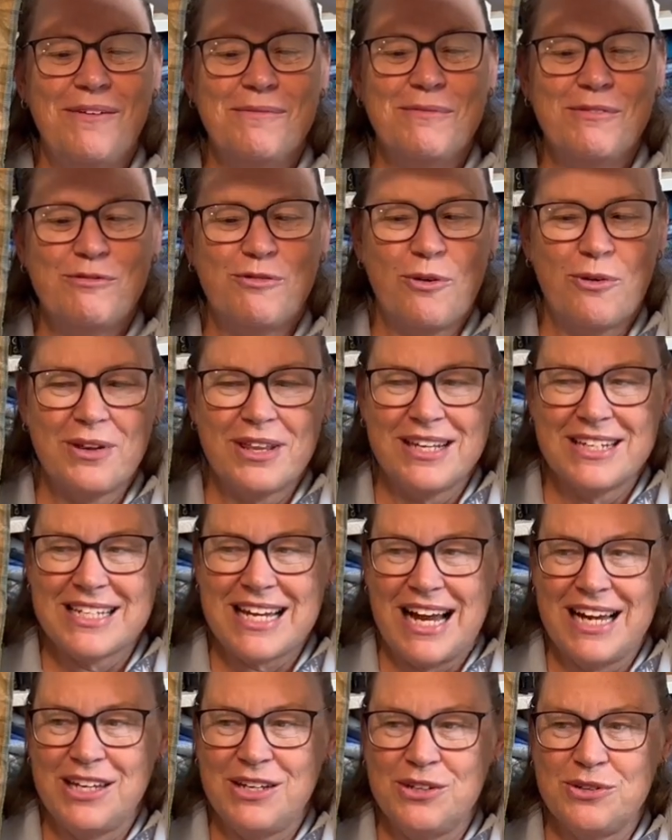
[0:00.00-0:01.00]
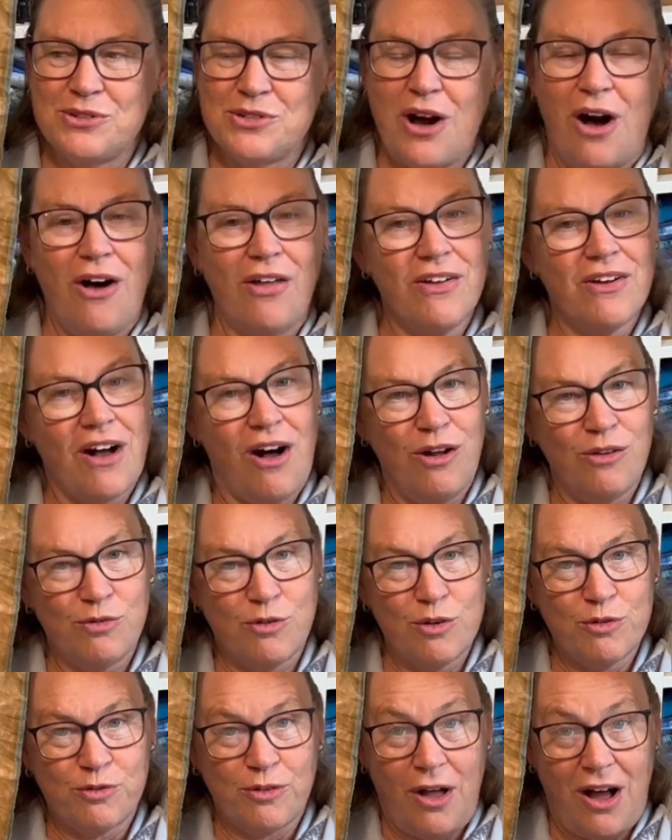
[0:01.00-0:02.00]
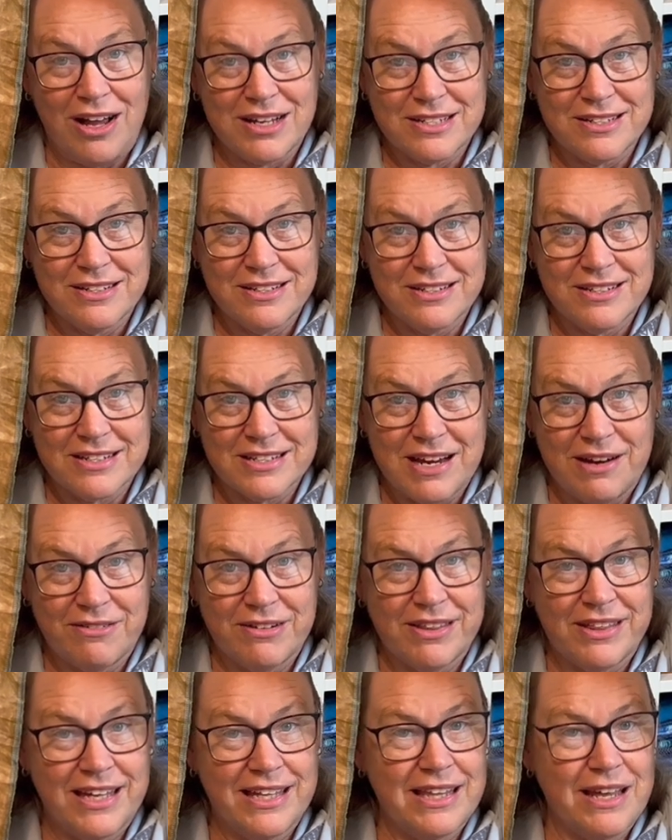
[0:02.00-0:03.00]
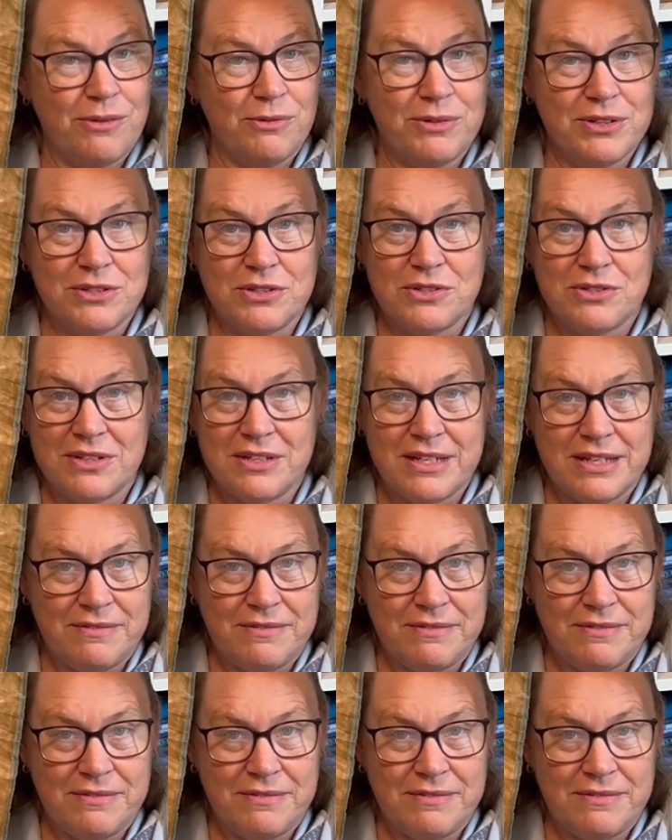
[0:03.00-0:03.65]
for this I used all the called for flosses, everything that was